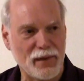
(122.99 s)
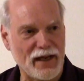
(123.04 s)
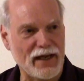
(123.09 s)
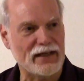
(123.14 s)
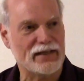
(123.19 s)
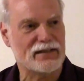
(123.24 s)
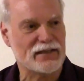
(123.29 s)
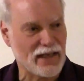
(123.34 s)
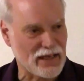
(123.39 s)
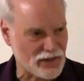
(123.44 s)
pay
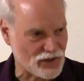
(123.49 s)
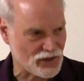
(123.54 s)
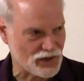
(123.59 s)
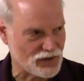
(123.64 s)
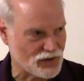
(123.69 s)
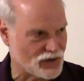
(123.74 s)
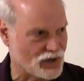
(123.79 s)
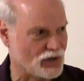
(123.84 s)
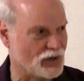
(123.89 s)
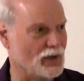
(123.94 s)

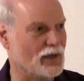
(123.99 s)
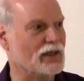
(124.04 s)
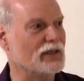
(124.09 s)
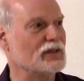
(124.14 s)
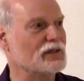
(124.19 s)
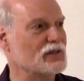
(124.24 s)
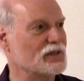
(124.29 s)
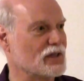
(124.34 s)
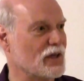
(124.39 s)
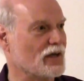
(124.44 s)
attention to it
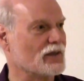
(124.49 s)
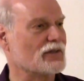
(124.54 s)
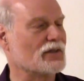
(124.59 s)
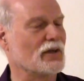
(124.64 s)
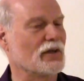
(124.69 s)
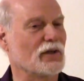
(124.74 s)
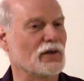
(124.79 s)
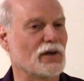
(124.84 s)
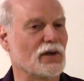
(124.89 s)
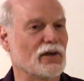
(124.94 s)
and start to
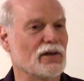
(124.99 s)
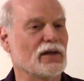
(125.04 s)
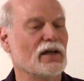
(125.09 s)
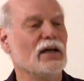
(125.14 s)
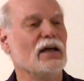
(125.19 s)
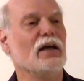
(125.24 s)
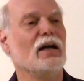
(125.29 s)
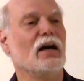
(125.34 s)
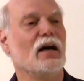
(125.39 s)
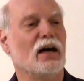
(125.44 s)
learn
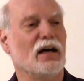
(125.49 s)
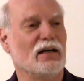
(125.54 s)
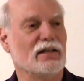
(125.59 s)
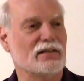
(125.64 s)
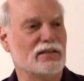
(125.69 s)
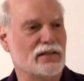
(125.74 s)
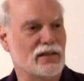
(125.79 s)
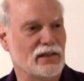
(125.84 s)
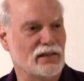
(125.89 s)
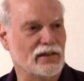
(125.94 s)

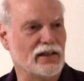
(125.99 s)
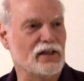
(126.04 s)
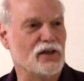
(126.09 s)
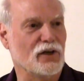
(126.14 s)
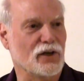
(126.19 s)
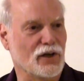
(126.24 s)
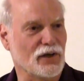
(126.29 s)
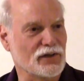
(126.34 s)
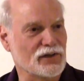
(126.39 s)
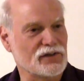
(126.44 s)
until it
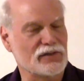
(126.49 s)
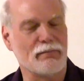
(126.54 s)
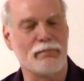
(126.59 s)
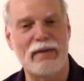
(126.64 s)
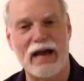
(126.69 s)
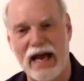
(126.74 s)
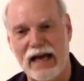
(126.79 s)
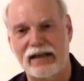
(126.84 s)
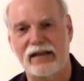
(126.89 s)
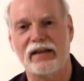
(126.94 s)
hurts
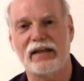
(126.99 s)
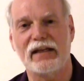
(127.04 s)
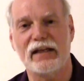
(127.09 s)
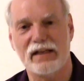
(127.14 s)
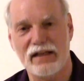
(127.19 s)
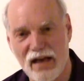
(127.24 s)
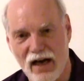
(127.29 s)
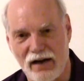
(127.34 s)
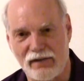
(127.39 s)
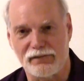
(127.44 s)
badly
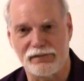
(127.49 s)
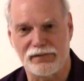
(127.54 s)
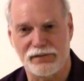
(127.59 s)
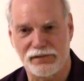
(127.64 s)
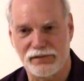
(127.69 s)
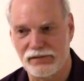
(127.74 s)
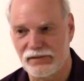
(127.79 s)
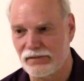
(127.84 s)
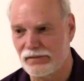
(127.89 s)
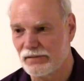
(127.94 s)
enough.
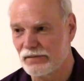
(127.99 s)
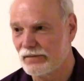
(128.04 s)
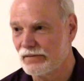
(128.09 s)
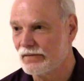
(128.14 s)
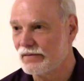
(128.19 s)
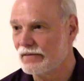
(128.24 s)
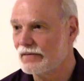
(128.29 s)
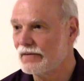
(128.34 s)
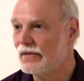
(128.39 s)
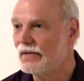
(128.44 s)

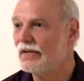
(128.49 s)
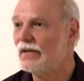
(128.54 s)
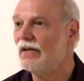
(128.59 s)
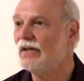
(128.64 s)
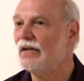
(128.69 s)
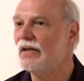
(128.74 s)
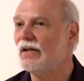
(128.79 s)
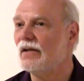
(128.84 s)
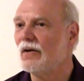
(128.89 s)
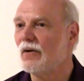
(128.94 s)

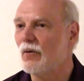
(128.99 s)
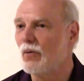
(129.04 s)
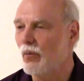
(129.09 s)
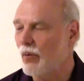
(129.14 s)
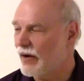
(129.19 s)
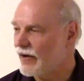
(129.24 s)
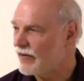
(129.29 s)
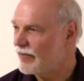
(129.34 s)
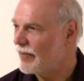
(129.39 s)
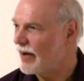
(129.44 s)

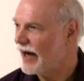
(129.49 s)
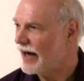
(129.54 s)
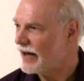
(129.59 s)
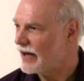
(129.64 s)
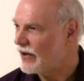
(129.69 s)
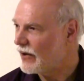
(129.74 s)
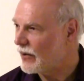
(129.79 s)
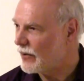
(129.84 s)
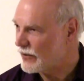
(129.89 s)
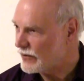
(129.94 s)
One of my
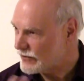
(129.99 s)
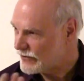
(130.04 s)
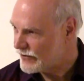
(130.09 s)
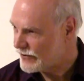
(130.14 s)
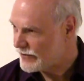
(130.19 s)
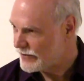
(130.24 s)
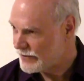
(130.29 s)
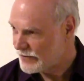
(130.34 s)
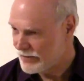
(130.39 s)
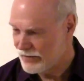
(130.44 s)
goals
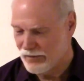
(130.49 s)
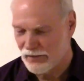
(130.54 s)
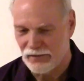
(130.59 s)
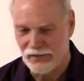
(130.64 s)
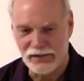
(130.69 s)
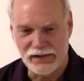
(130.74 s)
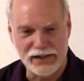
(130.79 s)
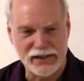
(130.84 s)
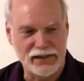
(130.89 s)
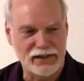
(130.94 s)

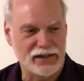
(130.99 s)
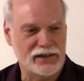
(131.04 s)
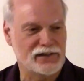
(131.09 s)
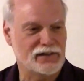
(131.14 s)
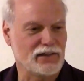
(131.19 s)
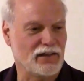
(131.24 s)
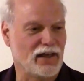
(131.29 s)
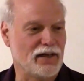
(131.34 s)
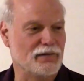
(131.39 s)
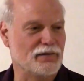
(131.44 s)
in
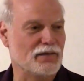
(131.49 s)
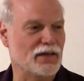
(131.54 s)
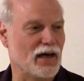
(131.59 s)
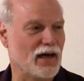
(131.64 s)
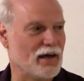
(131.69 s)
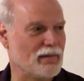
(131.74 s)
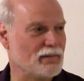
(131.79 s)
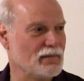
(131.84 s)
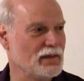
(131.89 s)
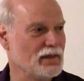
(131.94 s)
this
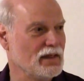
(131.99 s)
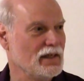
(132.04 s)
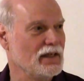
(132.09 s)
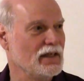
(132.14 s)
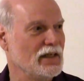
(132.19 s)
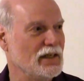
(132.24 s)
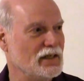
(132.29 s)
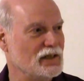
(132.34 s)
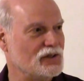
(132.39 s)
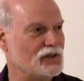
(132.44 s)
lifetime
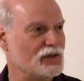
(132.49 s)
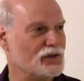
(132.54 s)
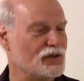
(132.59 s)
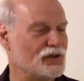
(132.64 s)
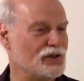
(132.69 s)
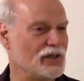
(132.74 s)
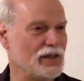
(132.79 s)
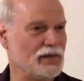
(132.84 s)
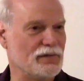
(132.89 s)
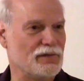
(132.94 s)
is to
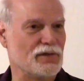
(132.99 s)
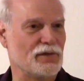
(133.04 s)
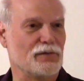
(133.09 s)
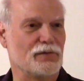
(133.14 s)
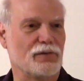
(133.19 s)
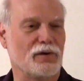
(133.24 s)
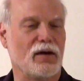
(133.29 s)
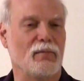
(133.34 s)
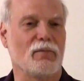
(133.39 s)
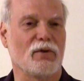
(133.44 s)
shift
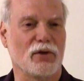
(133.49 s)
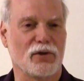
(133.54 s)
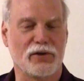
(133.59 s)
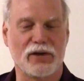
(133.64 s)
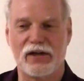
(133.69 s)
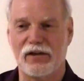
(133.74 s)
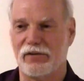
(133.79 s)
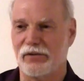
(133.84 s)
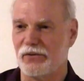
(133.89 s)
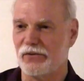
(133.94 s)
from
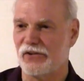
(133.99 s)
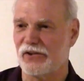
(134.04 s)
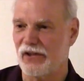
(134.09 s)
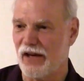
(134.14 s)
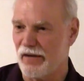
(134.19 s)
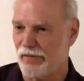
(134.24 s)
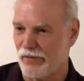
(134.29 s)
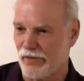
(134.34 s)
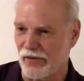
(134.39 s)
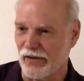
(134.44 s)
learning through
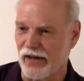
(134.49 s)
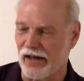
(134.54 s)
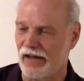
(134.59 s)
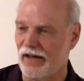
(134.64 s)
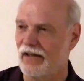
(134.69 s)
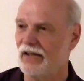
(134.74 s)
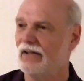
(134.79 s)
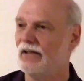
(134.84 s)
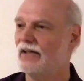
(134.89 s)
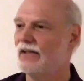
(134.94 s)

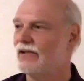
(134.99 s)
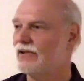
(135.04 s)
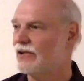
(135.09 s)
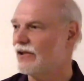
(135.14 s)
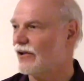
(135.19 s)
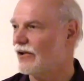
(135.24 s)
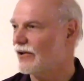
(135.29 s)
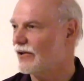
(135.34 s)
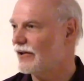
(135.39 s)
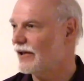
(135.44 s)
suffering to
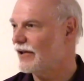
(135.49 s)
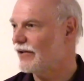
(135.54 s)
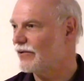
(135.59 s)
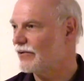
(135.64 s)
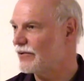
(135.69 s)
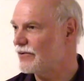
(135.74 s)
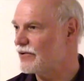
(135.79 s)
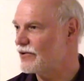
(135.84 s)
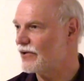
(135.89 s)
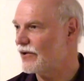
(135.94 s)
learning
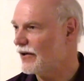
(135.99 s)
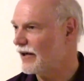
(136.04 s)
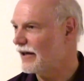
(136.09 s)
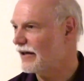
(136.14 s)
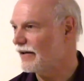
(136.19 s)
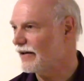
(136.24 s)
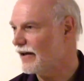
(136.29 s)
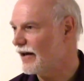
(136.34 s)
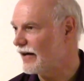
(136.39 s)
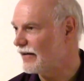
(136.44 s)
through joy
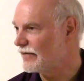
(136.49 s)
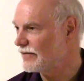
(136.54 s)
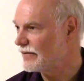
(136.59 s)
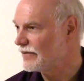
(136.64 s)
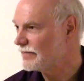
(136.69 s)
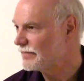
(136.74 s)
and love.